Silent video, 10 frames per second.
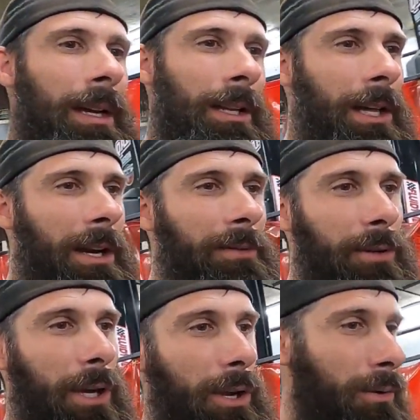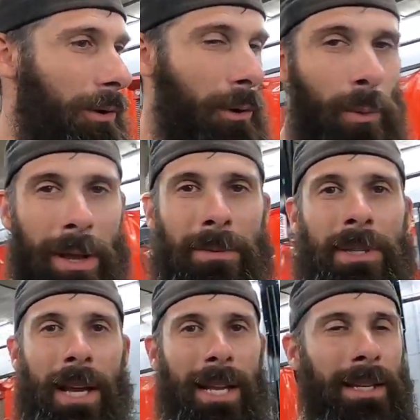A lot of you know on our
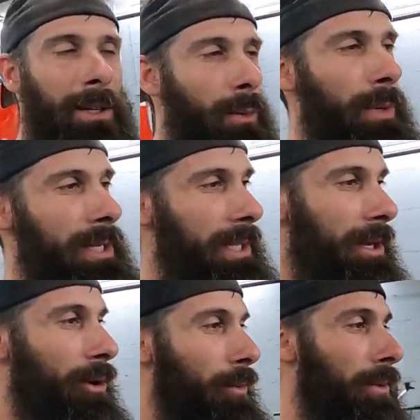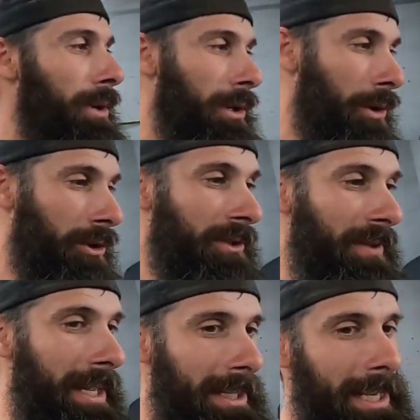website we sell large
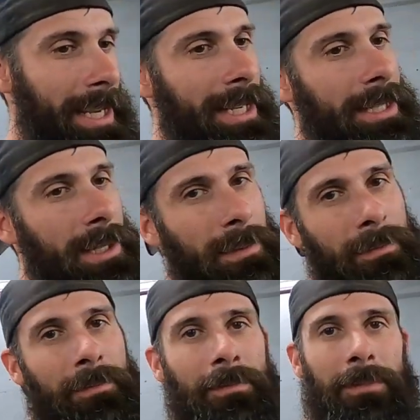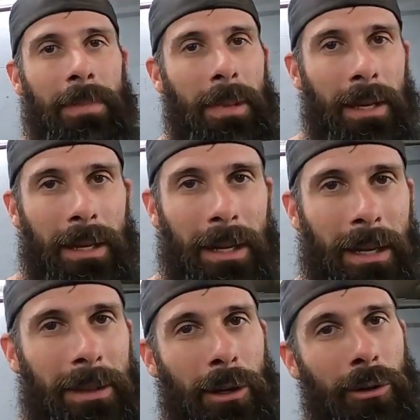vent tanks.
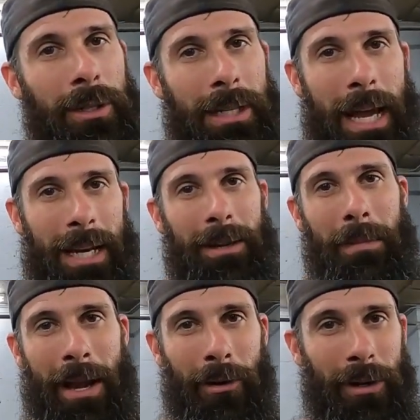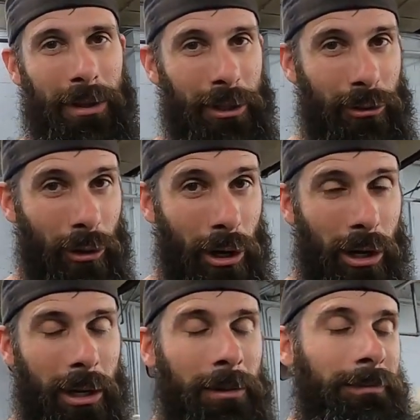They're designed to mount in the
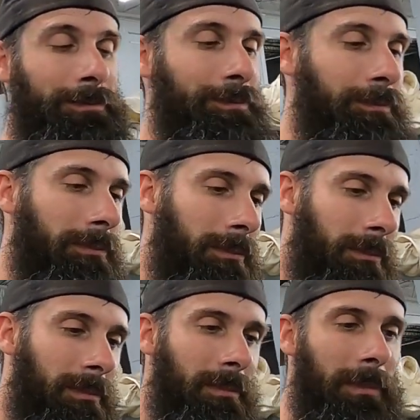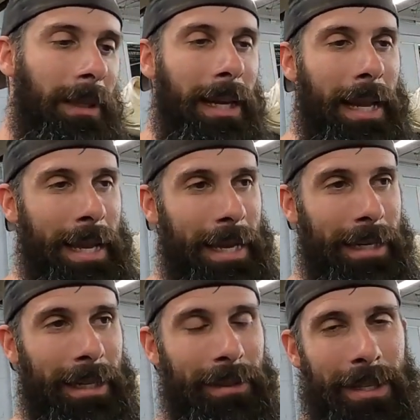trunk,
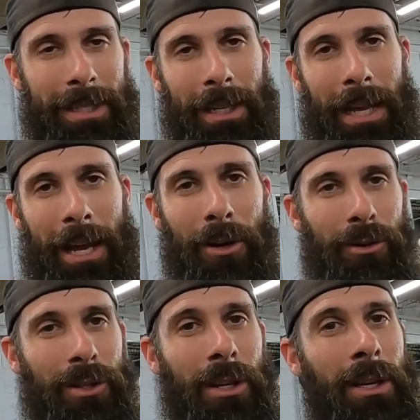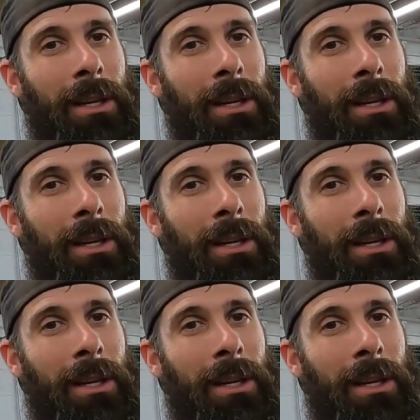and this allows